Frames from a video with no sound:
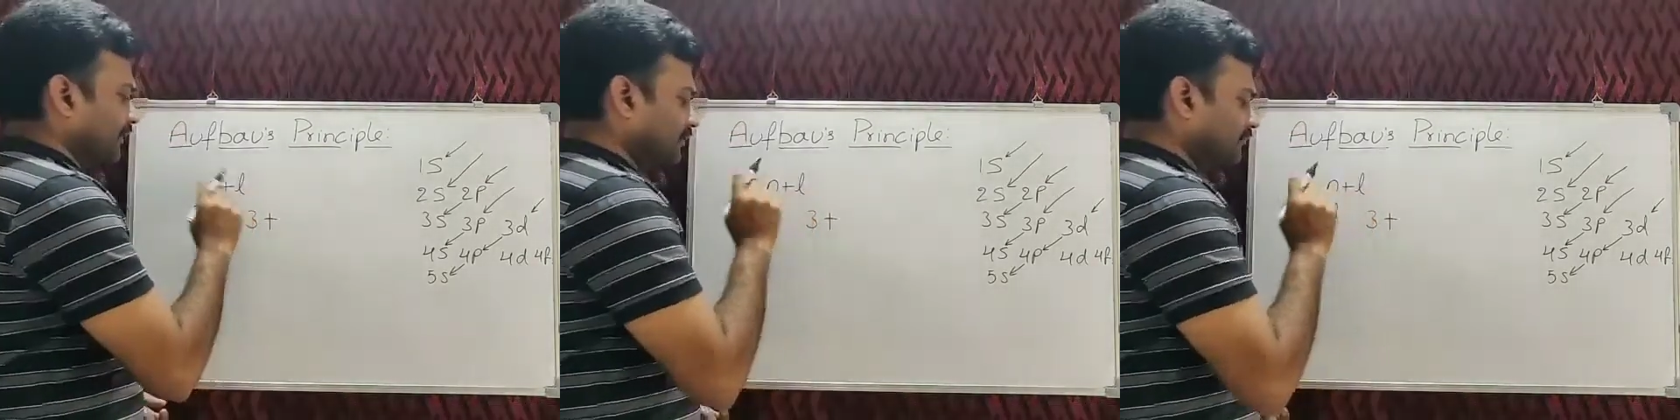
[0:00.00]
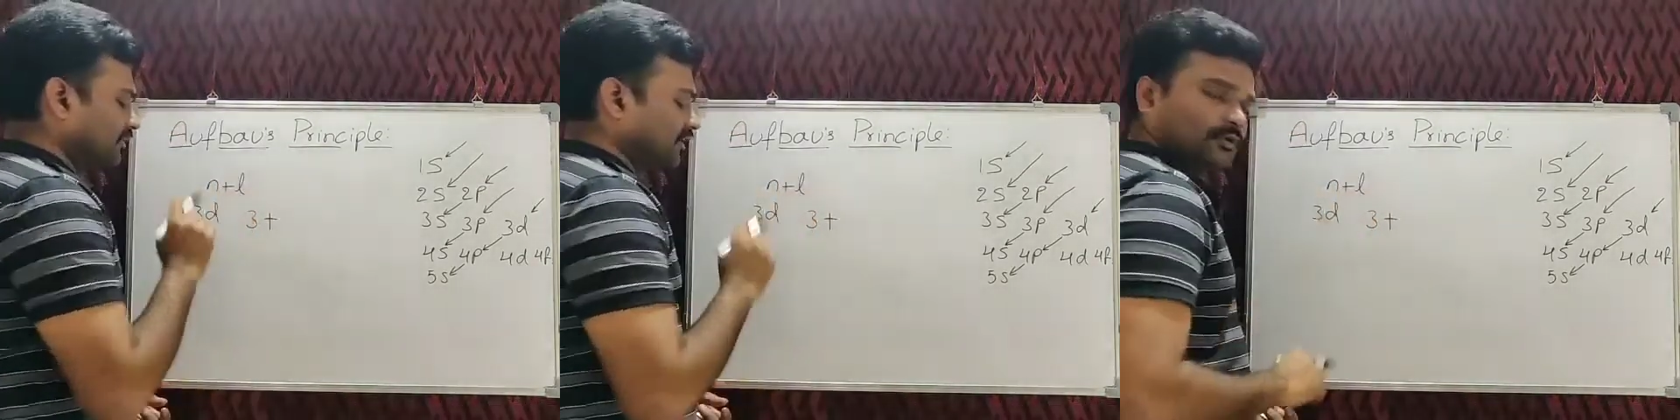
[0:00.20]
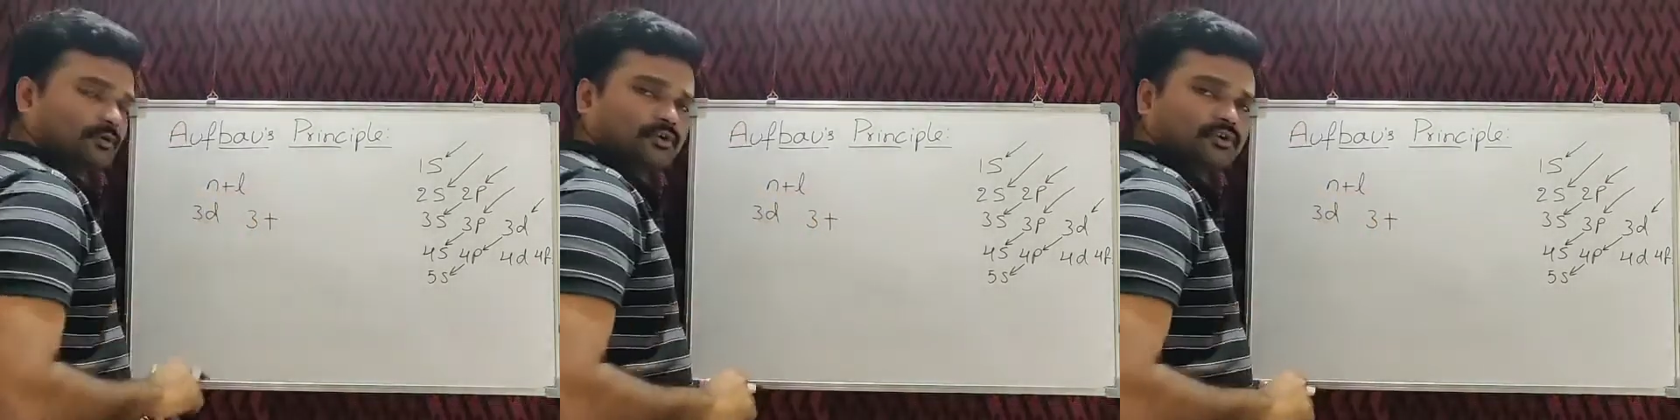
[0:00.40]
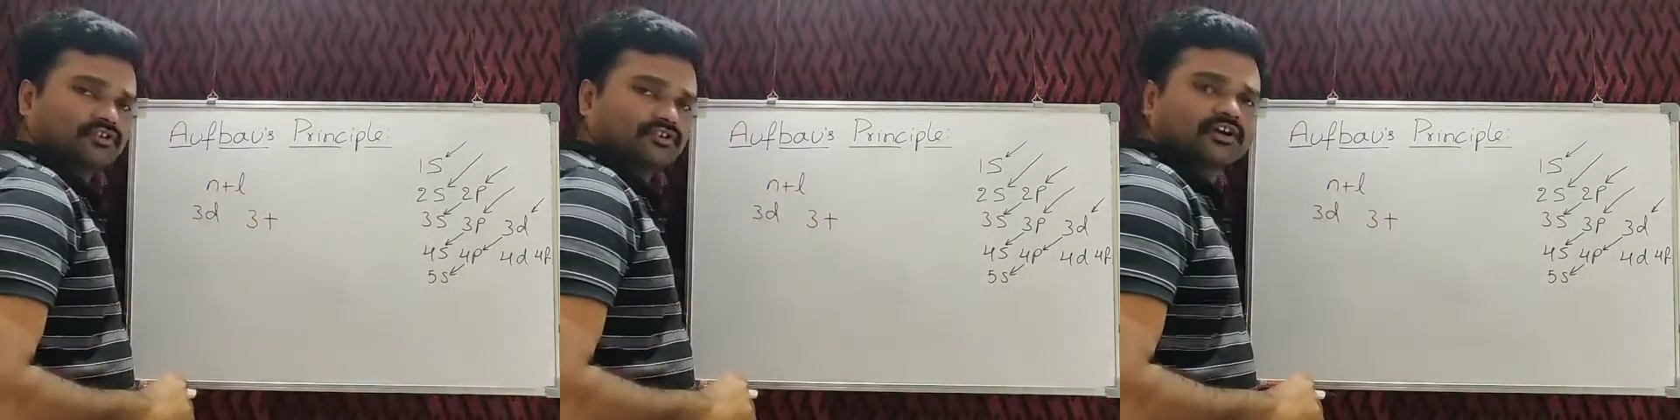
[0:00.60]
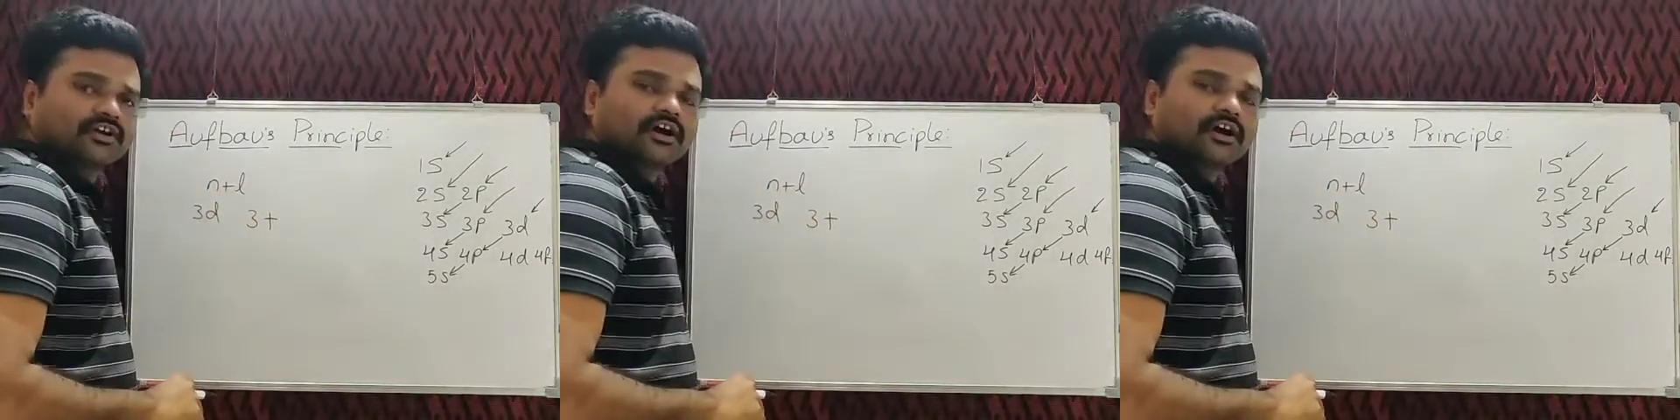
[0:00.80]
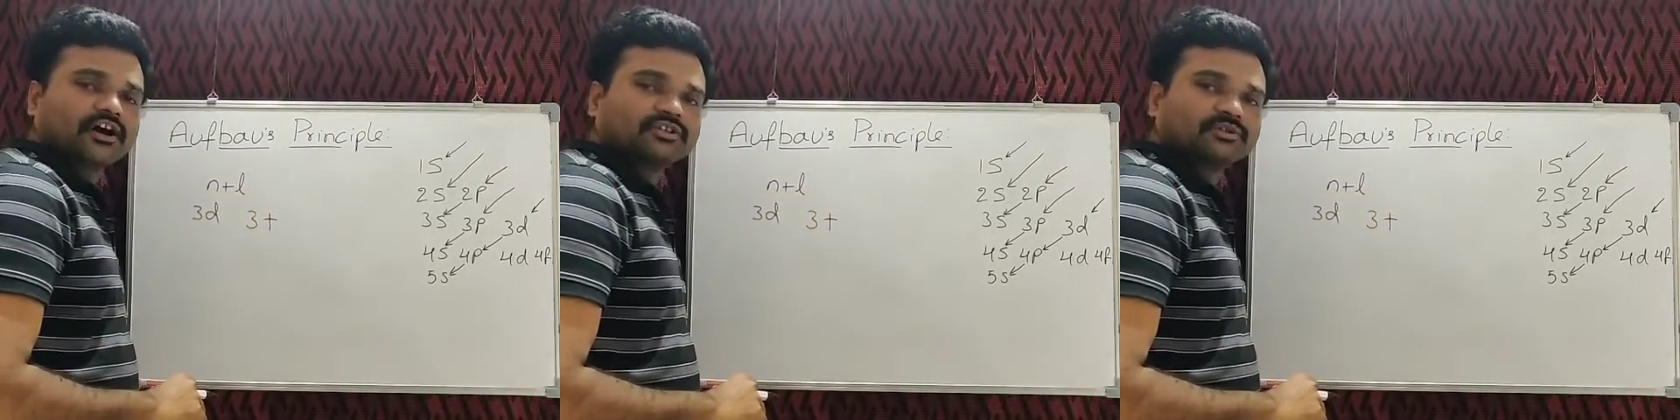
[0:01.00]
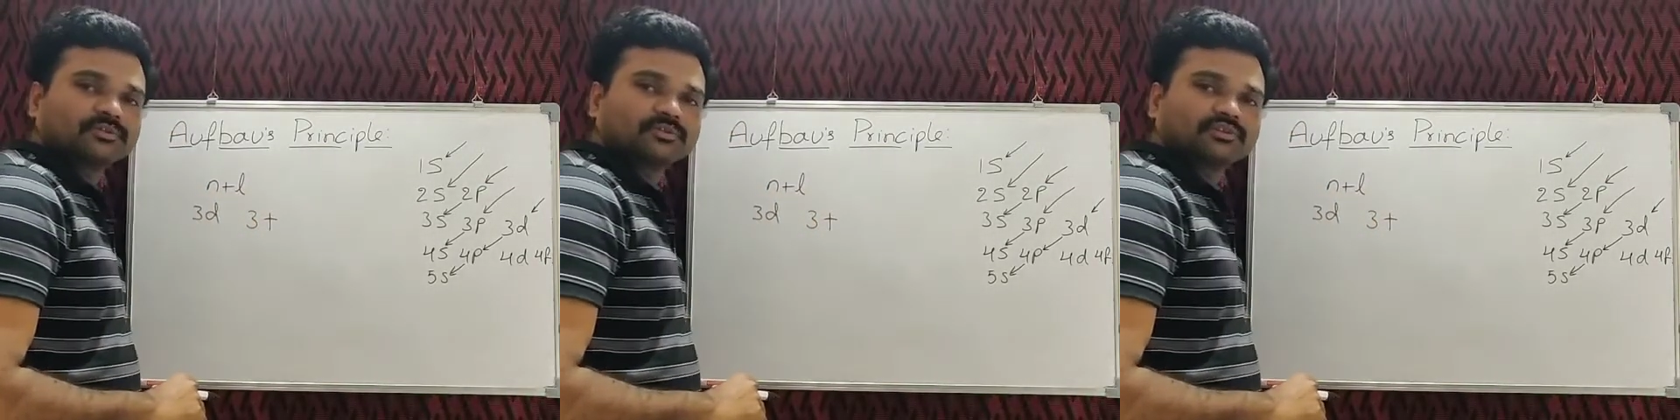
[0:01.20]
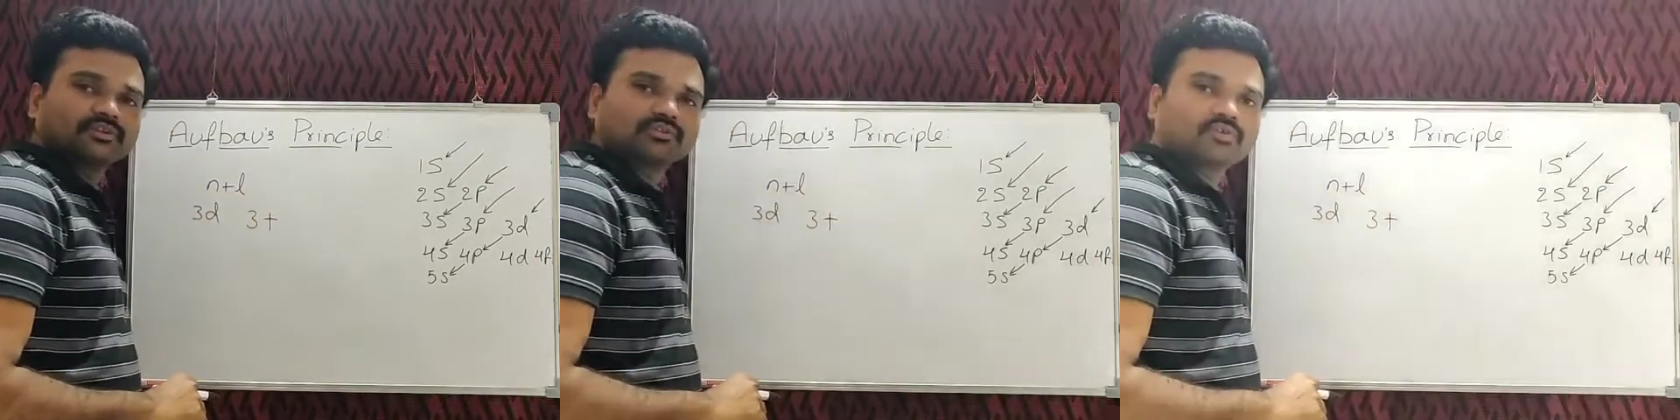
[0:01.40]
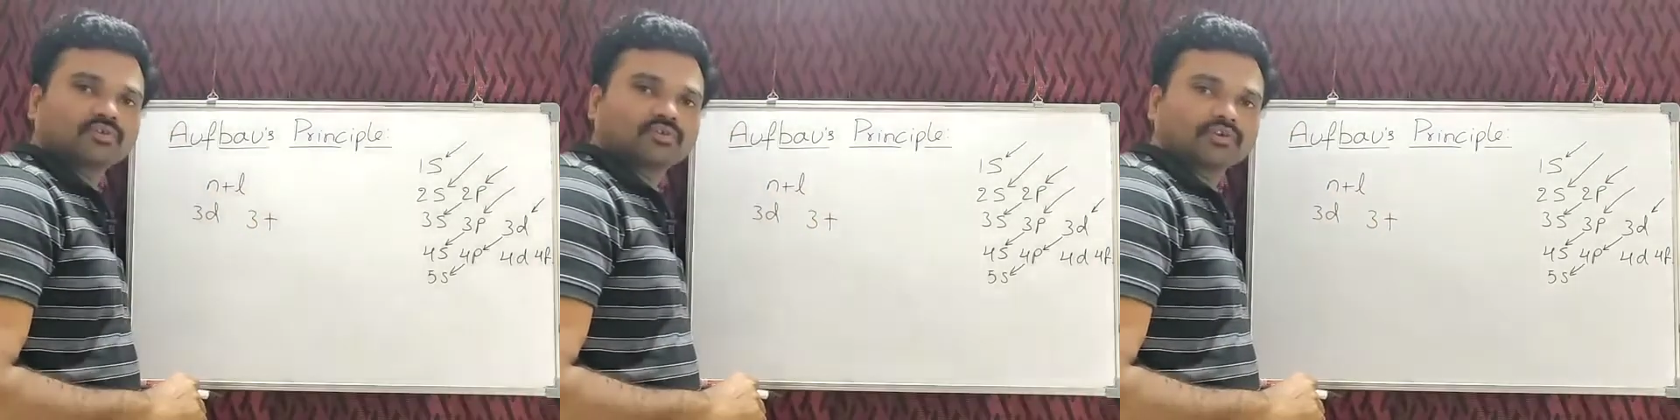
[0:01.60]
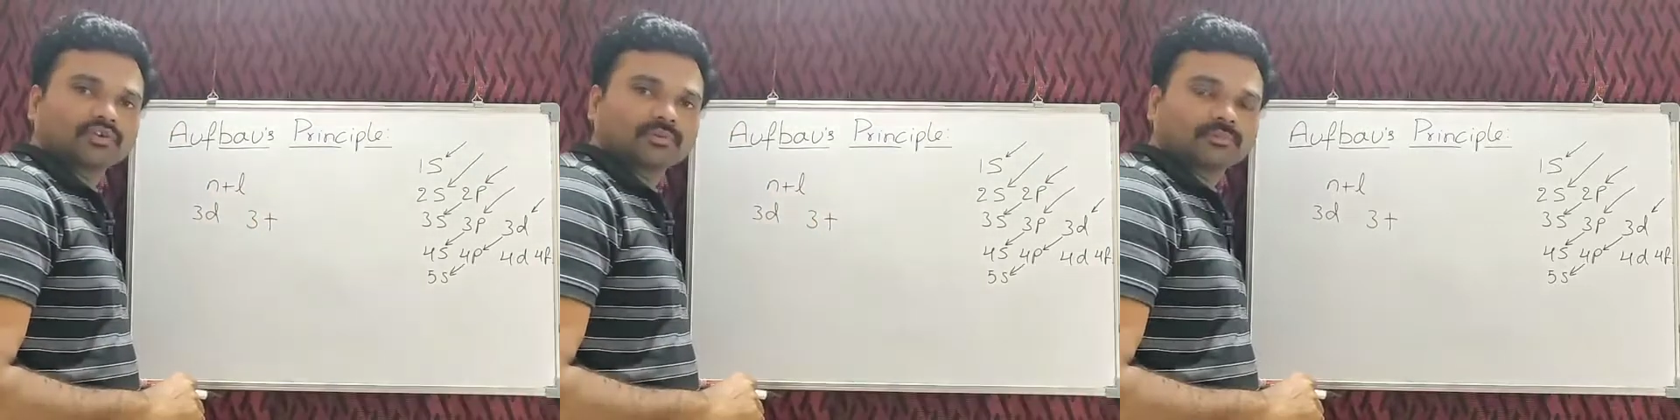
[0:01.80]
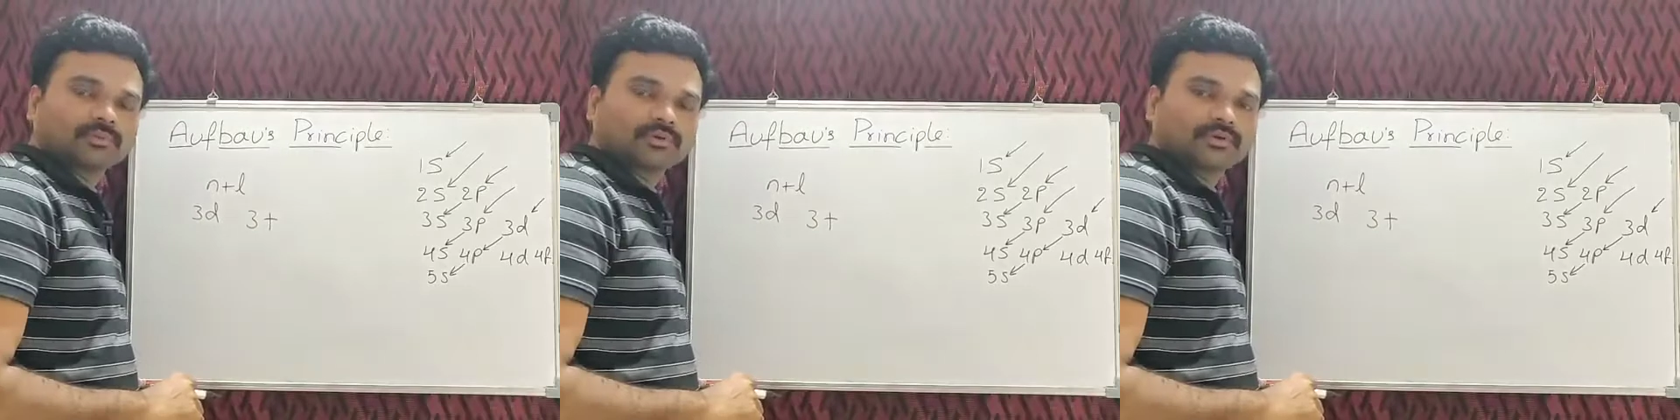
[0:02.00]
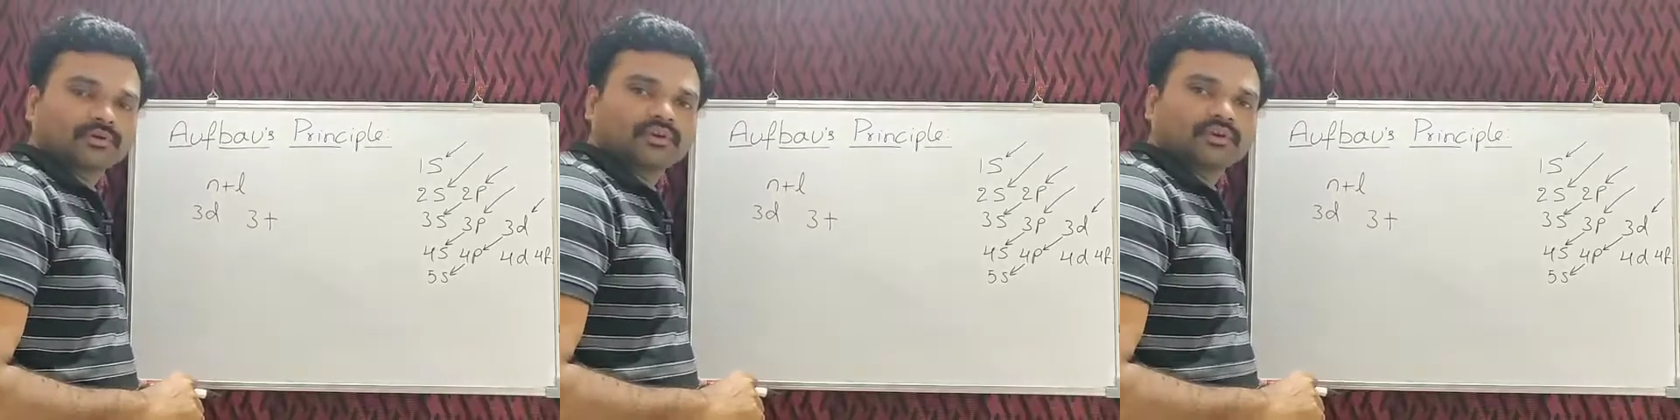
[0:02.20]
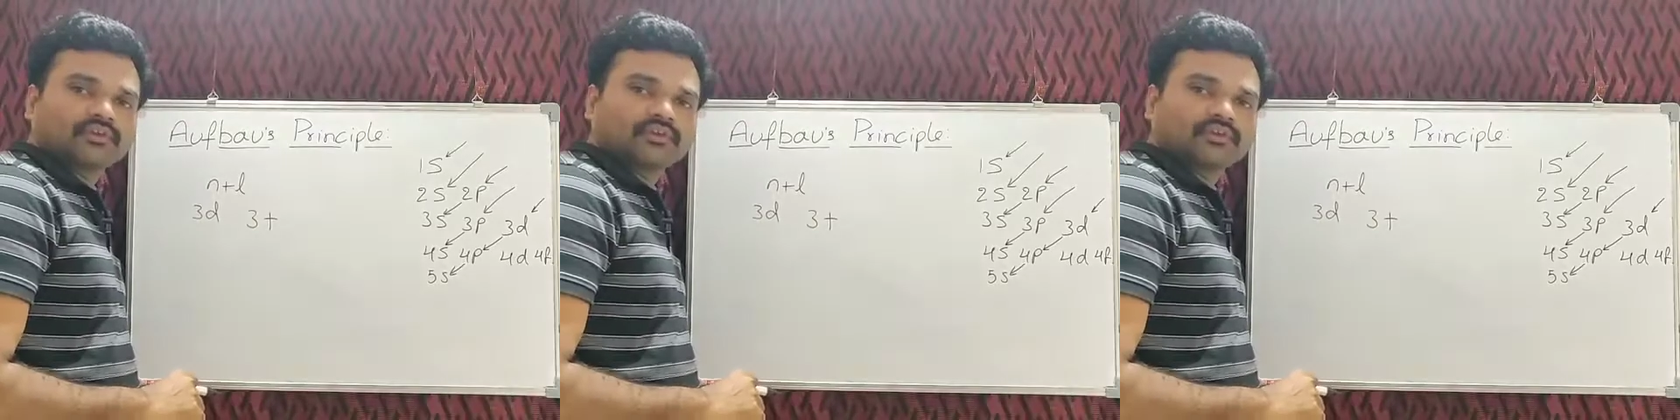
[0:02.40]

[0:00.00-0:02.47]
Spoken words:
L value is azimuthal quantum number